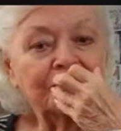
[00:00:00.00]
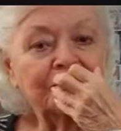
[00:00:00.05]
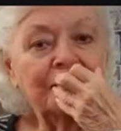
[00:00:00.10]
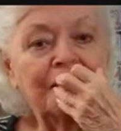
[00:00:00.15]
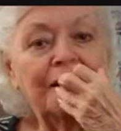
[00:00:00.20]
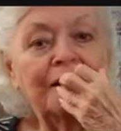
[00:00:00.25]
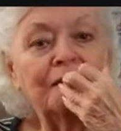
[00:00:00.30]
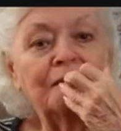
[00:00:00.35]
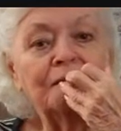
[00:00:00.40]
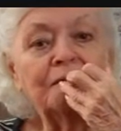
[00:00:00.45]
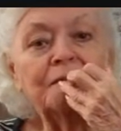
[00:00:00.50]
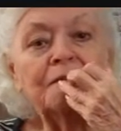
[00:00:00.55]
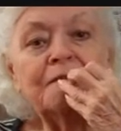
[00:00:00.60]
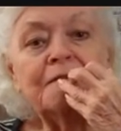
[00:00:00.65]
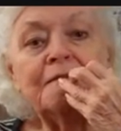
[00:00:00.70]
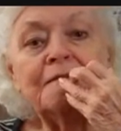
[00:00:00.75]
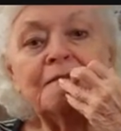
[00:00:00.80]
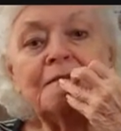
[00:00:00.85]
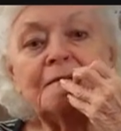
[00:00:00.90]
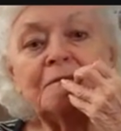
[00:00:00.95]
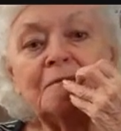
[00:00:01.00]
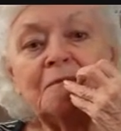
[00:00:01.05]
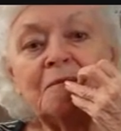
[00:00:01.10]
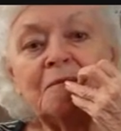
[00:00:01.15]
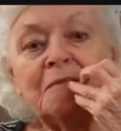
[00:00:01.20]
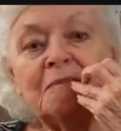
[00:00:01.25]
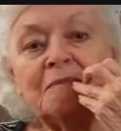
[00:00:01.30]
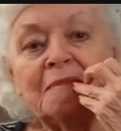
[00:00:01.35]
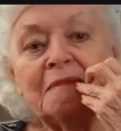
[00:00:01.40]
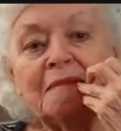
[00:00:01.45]
town.
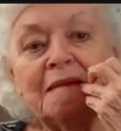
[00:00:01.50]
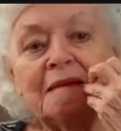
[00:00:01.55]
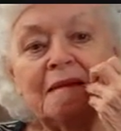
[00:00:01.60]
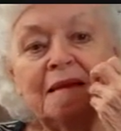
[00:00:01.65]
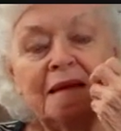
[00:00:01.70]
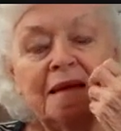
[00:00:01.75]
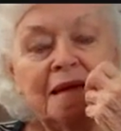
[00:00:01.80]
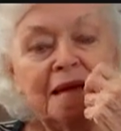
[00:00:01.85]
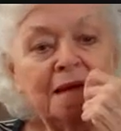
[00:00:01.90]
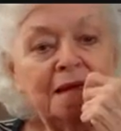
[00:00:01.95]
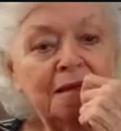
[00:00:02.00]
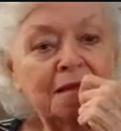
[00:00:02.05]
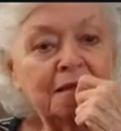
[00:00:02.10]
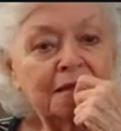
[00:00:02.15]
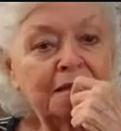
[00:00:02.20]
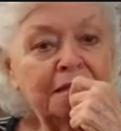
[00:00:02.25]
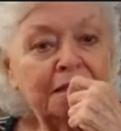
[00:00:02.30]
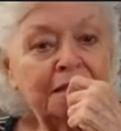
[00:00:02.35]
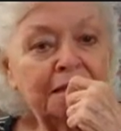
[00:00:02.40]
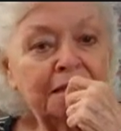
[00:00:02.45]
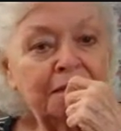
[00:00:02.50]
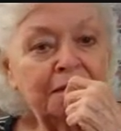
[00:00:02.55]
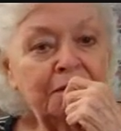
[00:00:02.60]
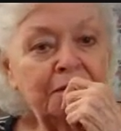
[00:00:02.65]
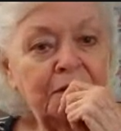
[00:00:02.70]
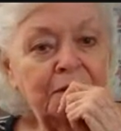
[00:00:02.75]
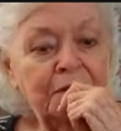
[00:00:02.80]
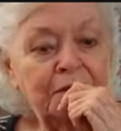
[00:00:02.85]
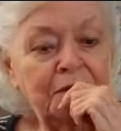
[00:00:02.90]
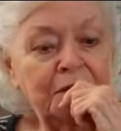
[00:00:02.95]
And
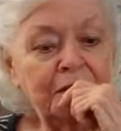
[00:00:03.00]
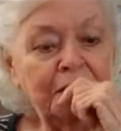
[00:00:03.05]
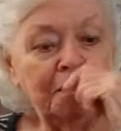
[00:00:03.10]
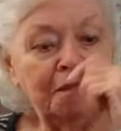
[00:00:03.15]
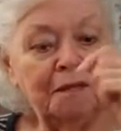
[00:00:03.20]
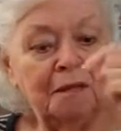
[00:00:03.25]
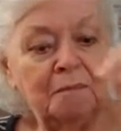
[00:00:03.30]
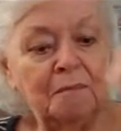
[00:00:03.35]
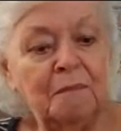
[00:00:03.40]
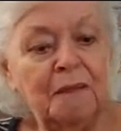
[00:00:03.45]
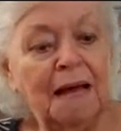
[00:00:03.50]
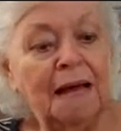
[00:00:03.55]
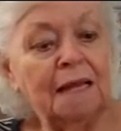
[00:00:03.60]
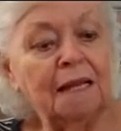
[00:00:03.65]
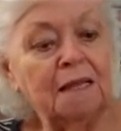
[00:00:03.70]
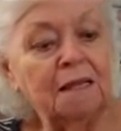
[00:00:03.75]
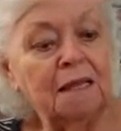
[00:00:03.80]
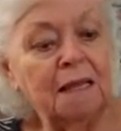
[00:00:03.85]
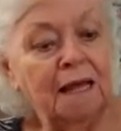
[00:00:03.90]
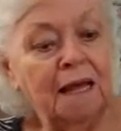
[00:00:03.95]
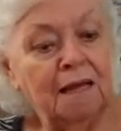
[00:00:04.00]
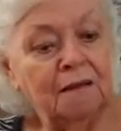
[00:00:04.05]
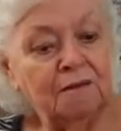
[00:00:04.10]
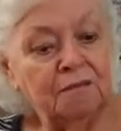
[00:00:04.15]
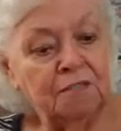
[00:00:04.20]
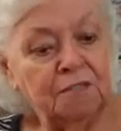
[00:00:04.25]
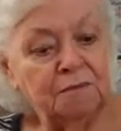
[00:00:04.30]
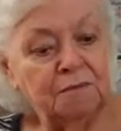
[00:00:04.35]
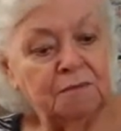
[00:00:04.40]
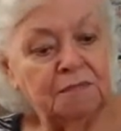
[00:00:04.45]
the model
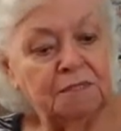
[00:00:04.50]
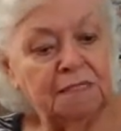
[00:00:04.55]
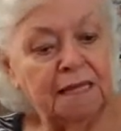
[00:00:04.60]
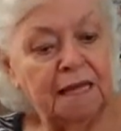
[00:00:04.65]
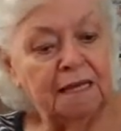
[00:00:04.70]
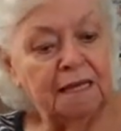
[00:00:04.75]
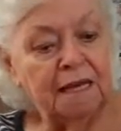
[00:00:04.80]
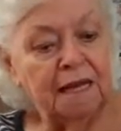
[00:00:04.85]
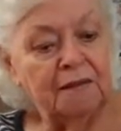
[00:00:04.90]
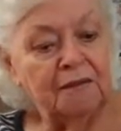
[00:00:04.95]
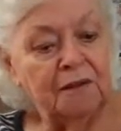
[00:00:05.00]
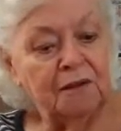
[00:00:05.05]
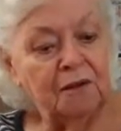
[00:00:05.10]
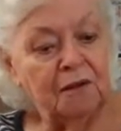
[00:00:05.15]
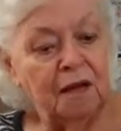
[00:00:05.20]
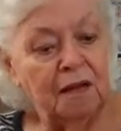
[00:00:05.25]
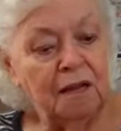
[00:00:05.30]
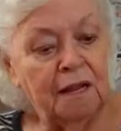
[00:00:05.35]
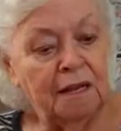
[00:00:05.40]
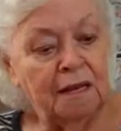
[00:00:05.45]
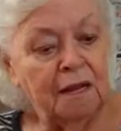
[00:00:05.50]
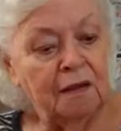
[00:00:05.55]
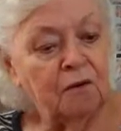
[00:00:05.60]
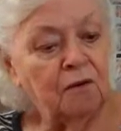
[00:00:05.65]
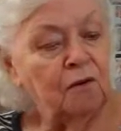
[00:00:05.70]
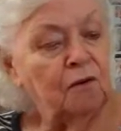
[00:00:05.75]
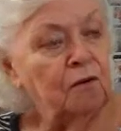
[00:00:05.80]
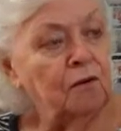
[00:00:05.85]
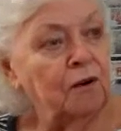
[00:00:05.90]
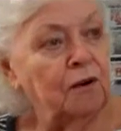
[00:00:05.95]
house was like on the
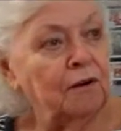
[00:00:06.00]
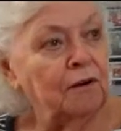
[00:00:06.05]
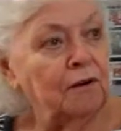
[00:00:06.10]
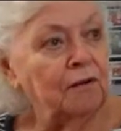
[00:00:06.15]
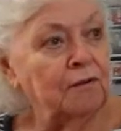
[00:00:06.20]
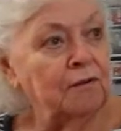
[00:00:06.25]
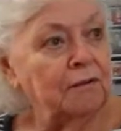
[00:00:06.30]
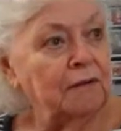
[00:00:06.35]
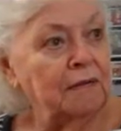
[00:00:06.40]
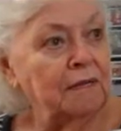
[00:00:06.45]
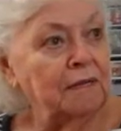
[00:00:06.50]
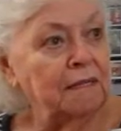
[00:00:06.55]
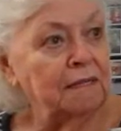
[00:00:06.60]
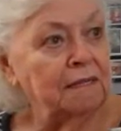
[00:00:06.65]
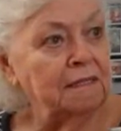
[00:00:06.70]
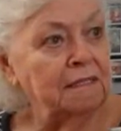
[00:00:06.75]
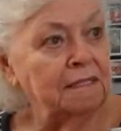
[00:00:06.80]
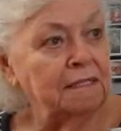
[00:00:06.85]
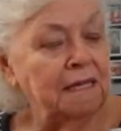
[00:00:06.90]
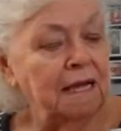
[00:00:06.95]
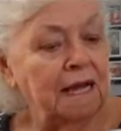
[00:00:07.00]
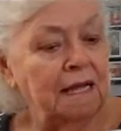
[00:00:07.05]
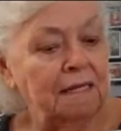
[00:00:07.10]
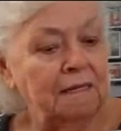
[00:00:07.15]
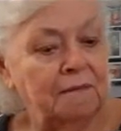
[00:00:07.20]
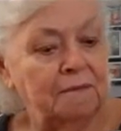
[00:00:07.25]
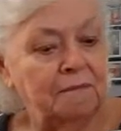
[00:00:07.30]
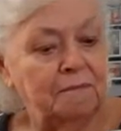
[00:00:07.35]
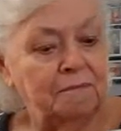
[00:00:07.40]
corner inside